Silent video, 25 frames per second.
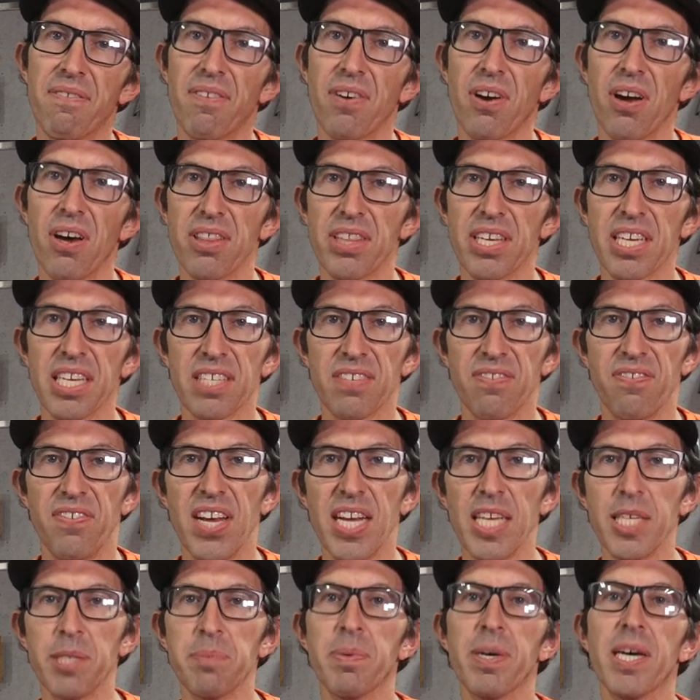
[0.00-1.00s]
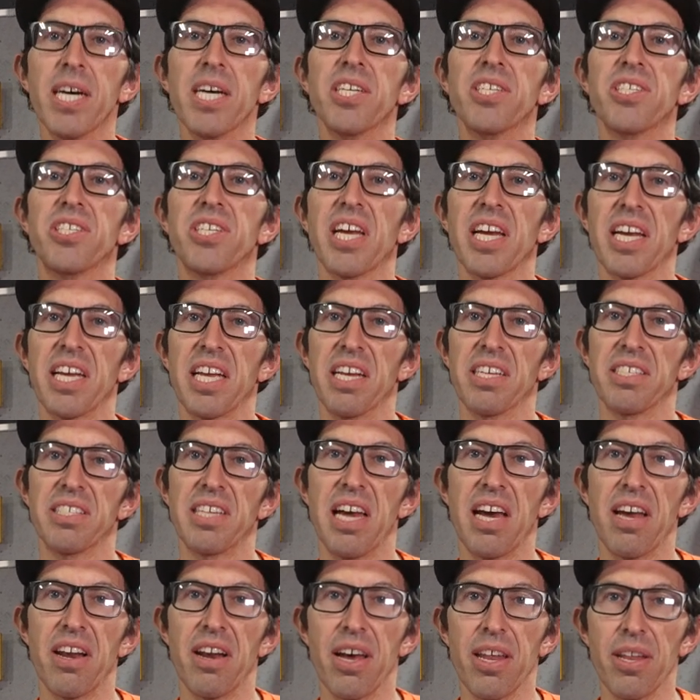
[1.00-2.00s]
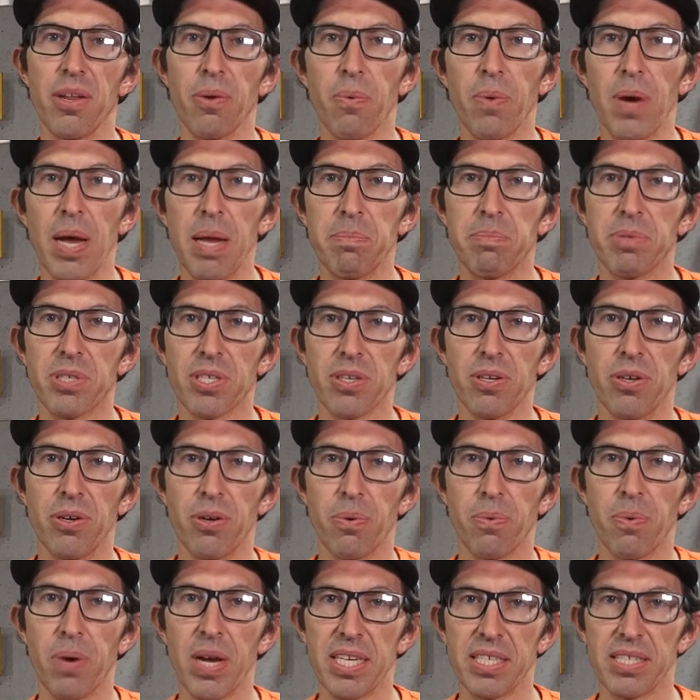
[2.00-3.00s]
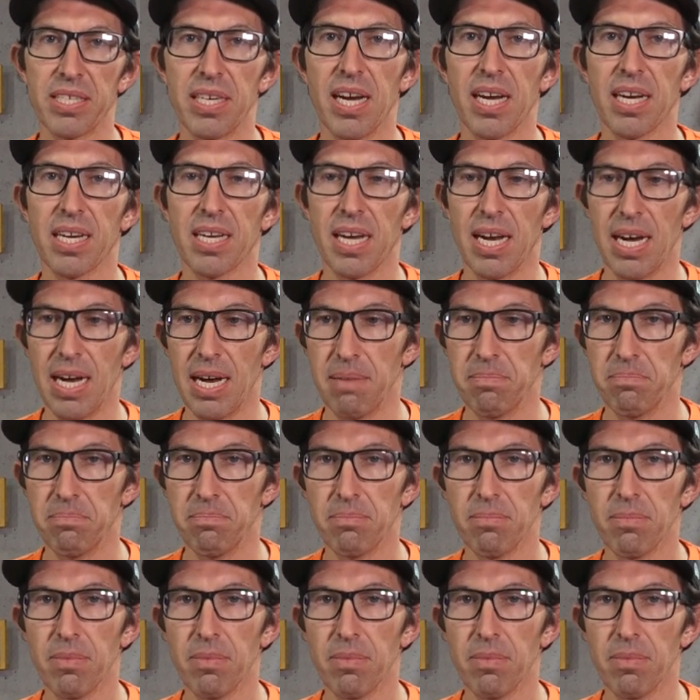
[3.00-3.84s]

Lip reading: For all things Vespa, check us out on the web, ScooterWest.com.